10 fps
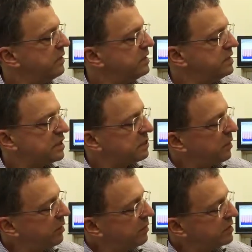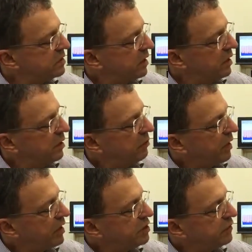These experiments
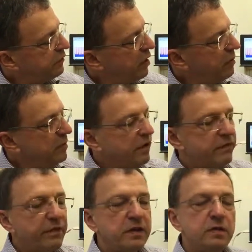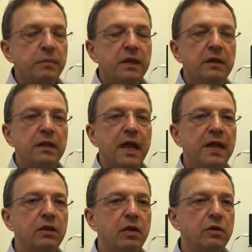range from fundamental
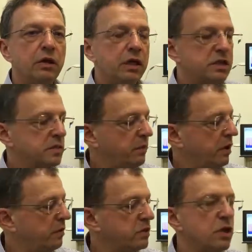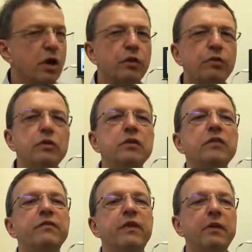analog experiments through to
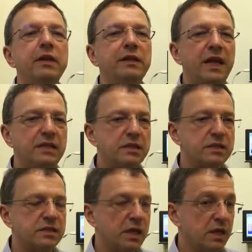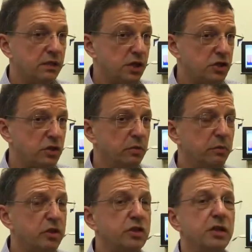the very latest digital
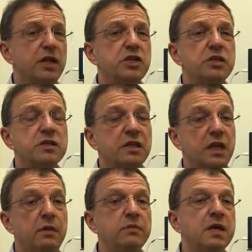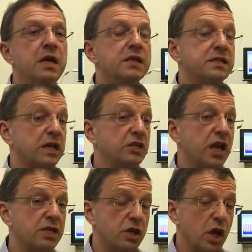modulation schemes such
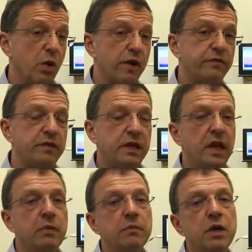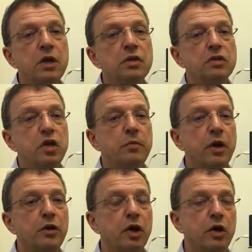as O F D M,
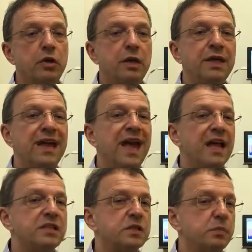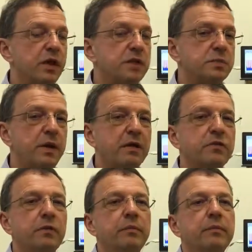turbocoding, and spread
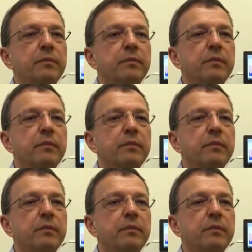spectrum.